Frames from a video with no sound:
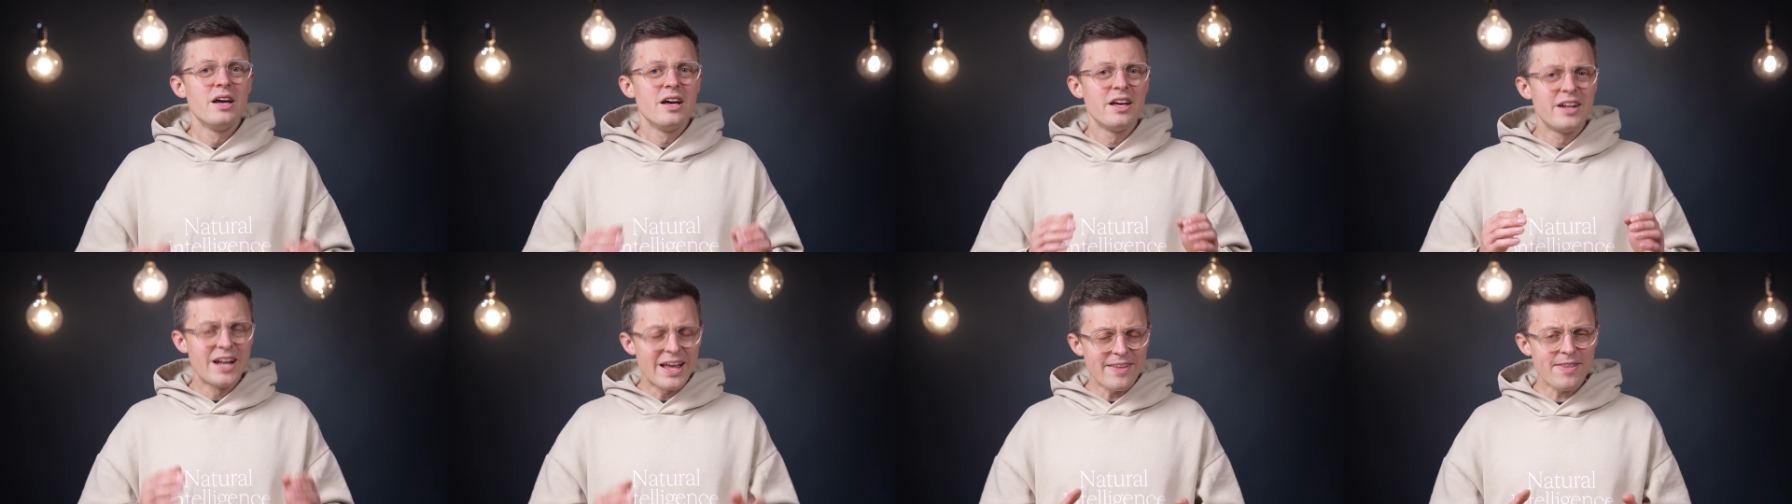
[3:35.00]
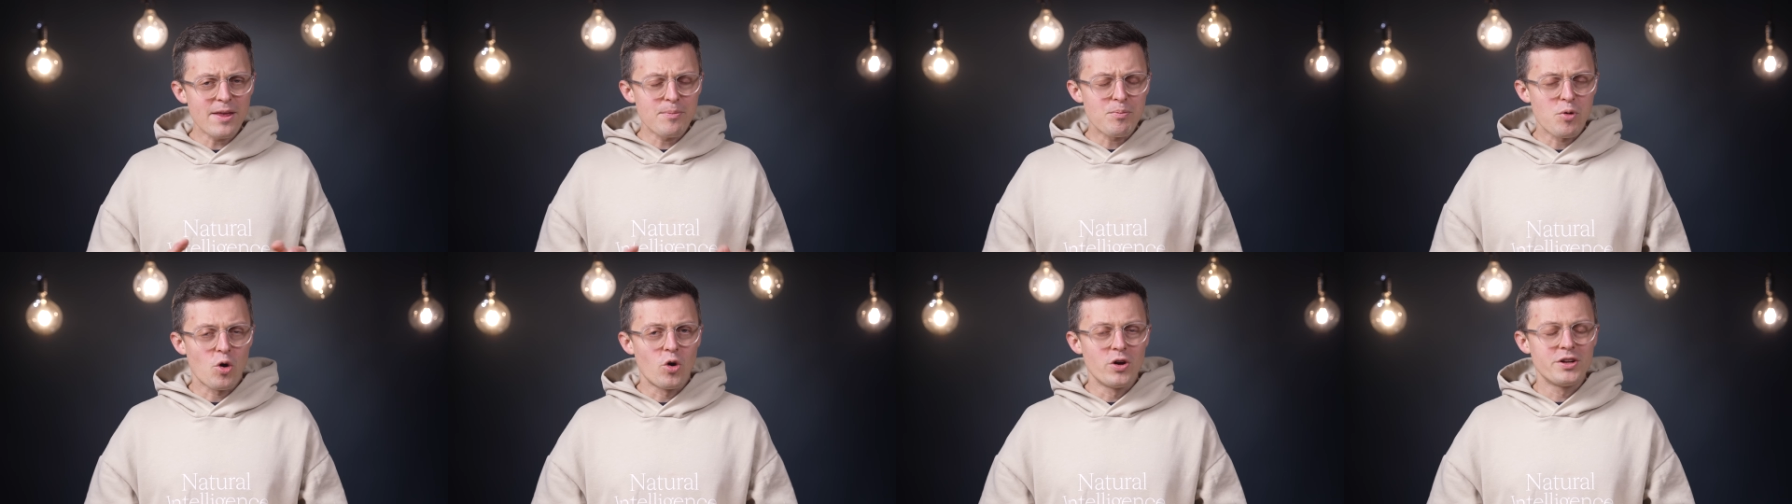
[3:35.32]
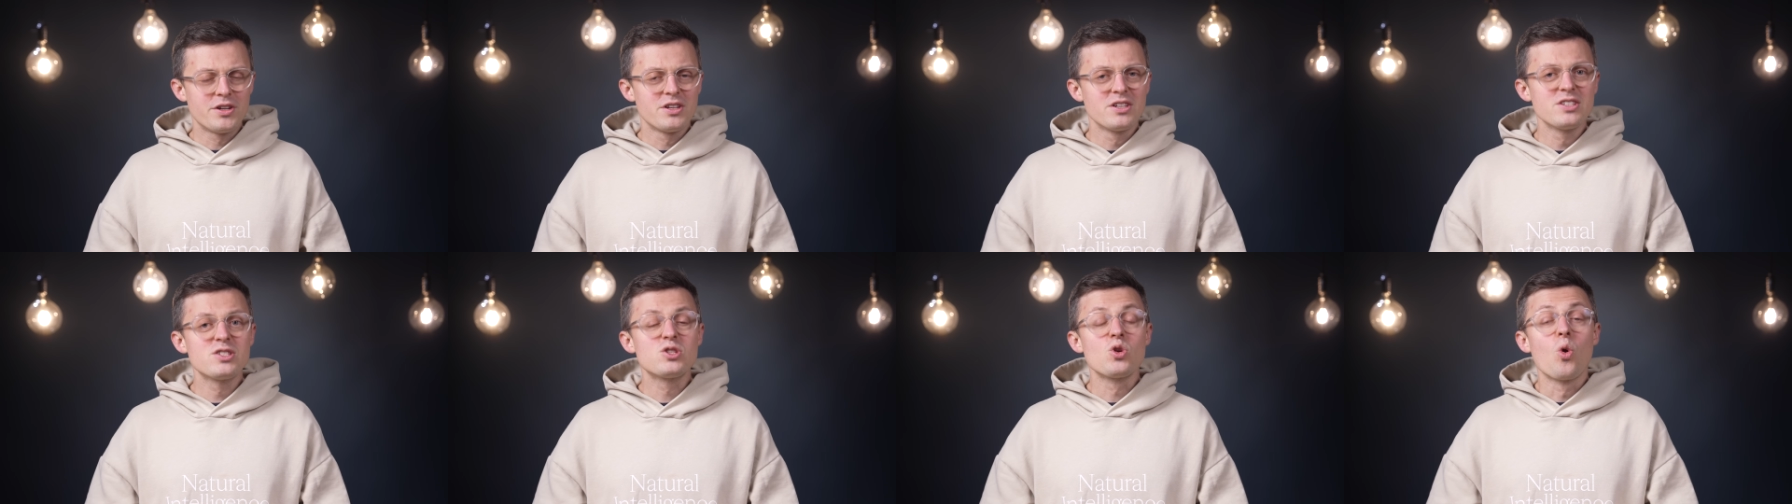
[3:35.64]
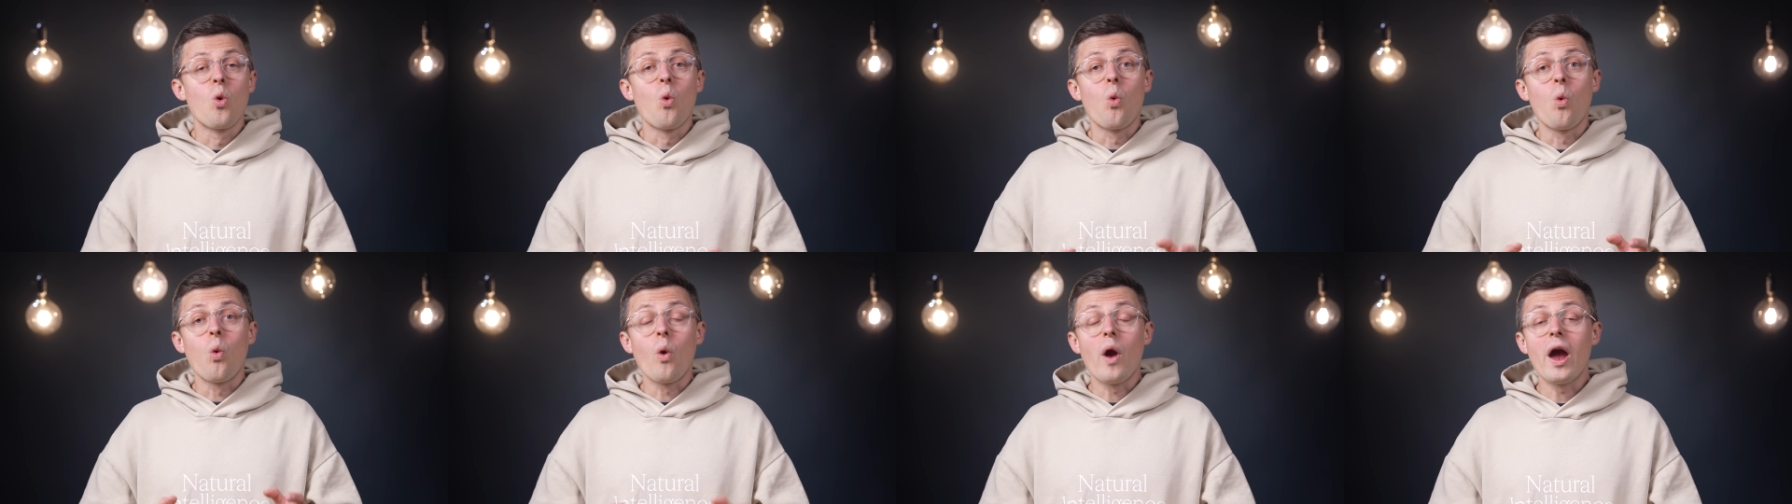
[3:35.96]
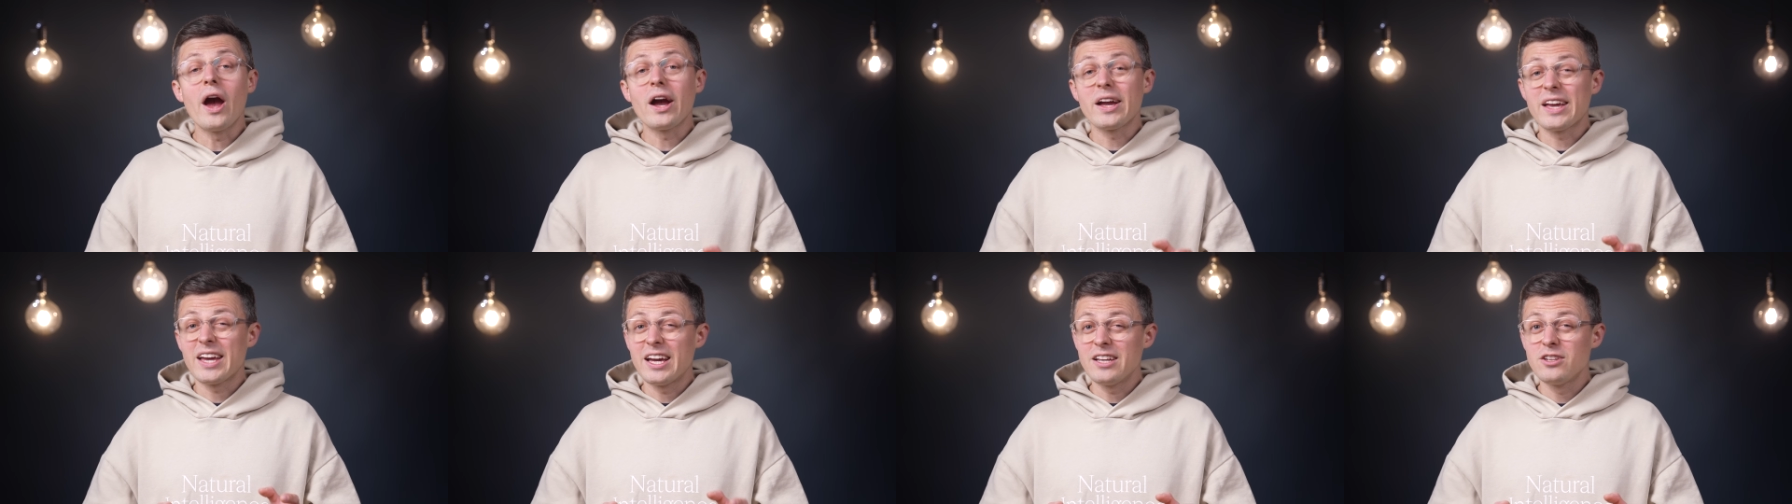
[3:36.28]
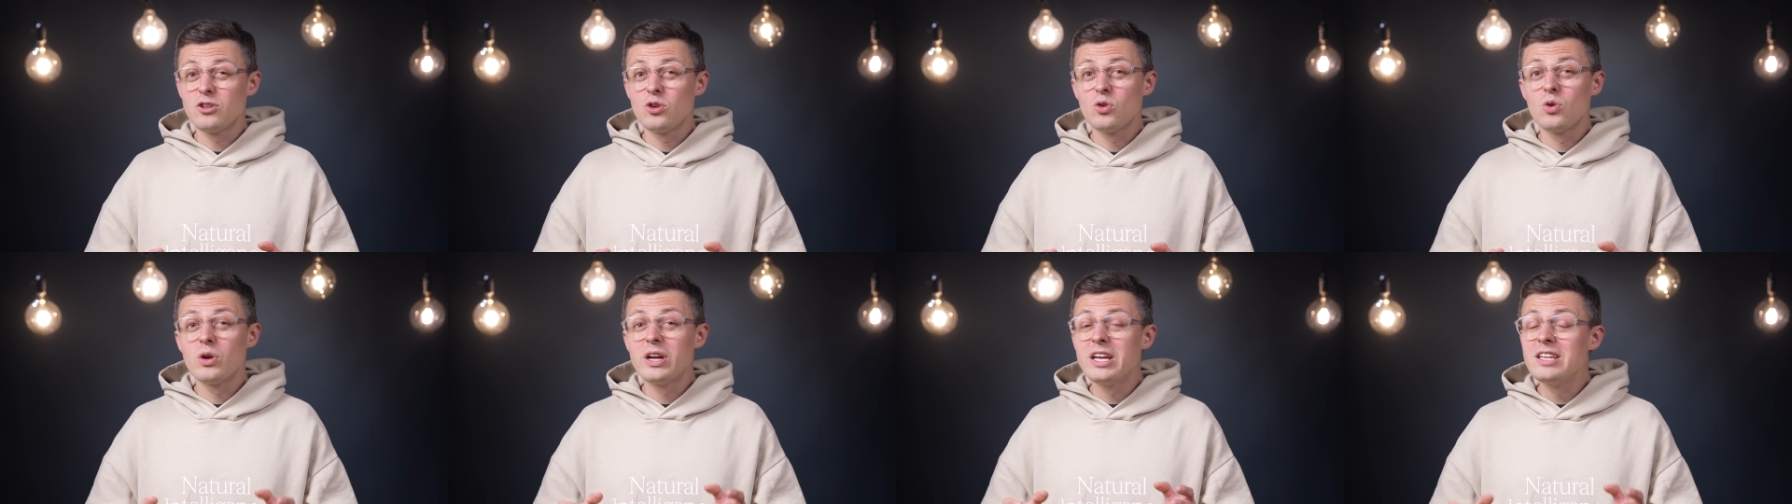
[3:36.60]
Another point is, where can
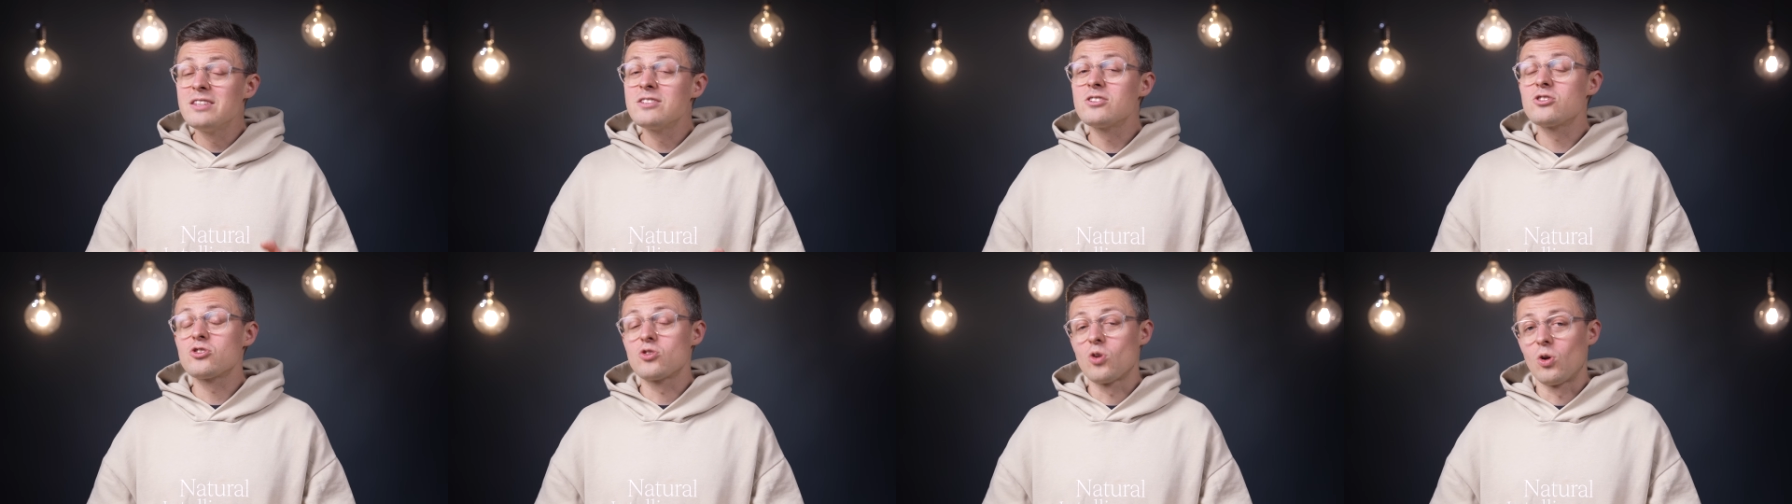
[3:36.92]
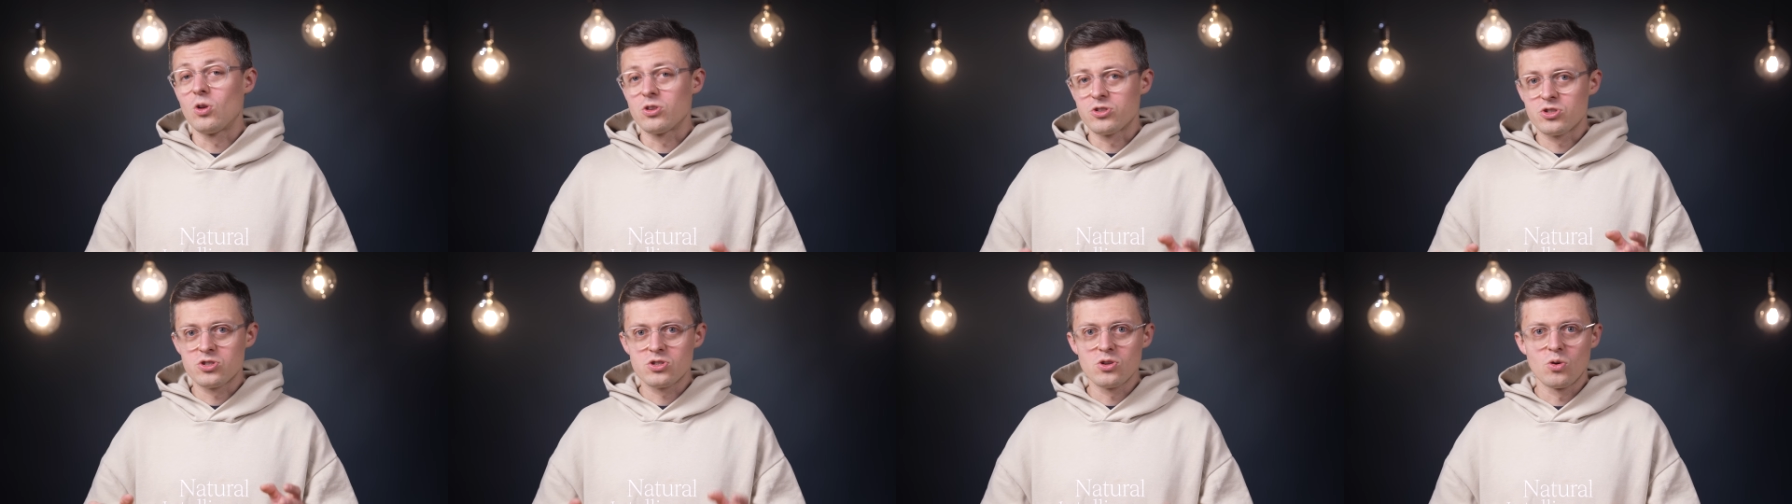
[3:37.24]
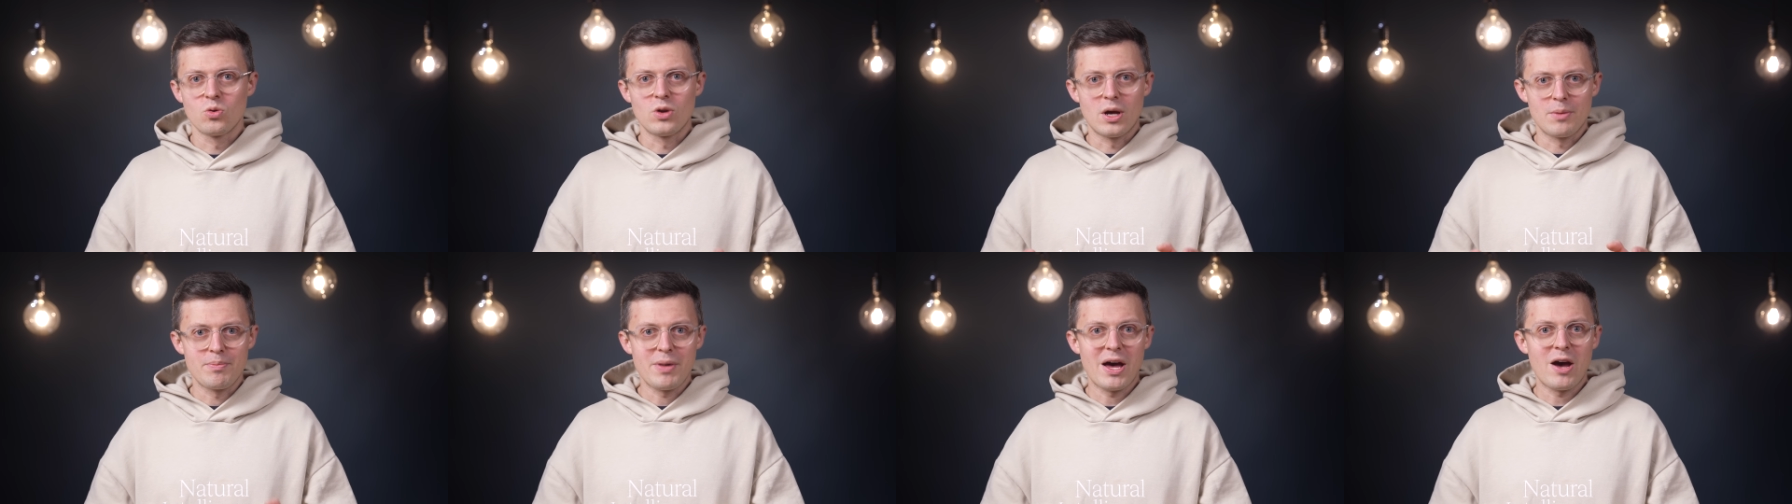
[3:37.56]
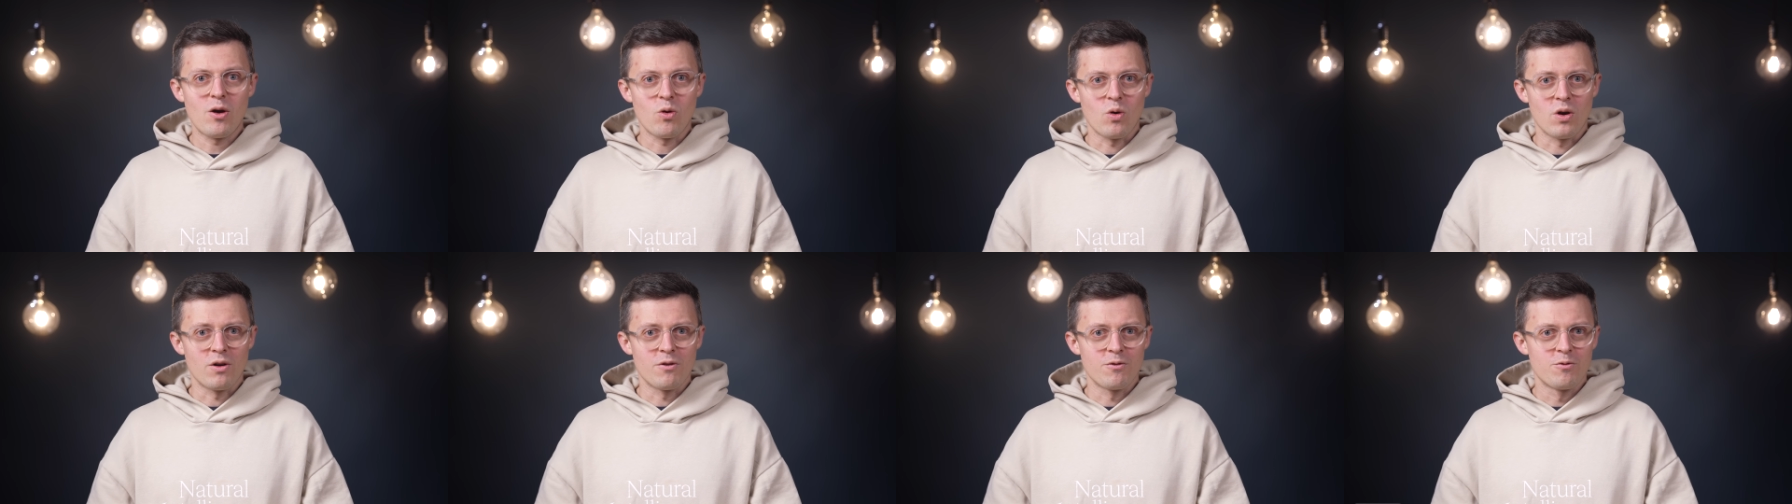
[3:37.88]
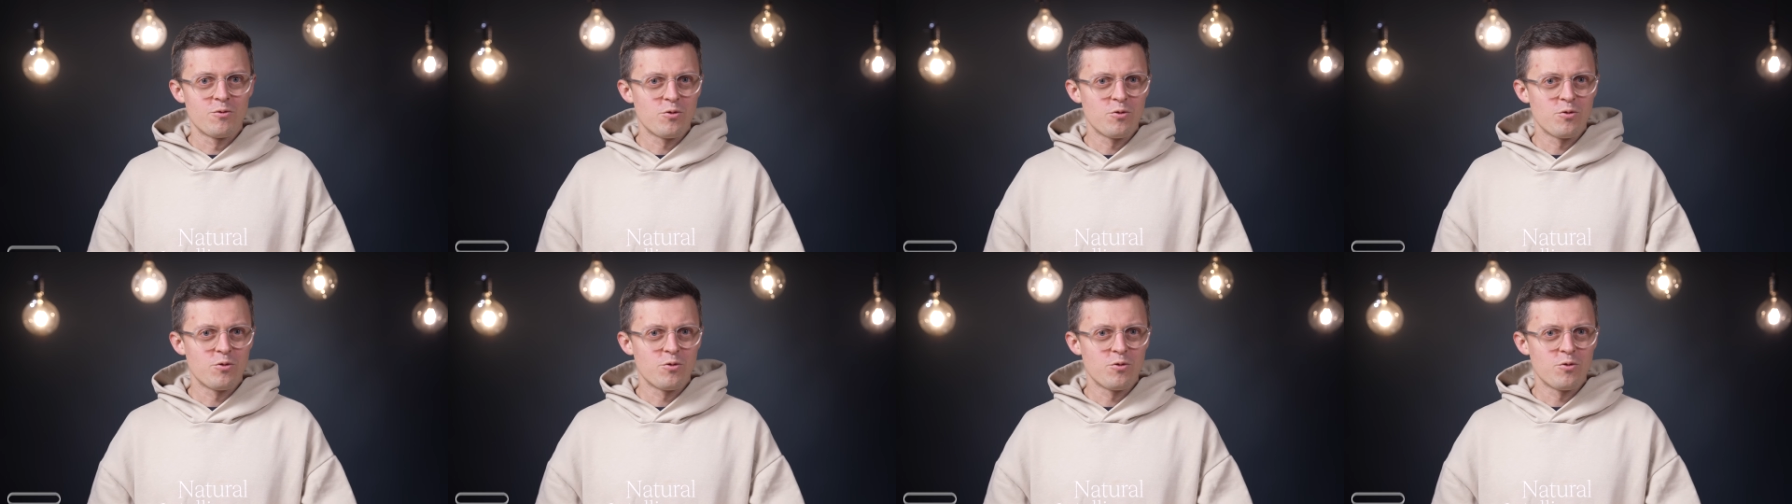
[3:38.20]
you install solar power?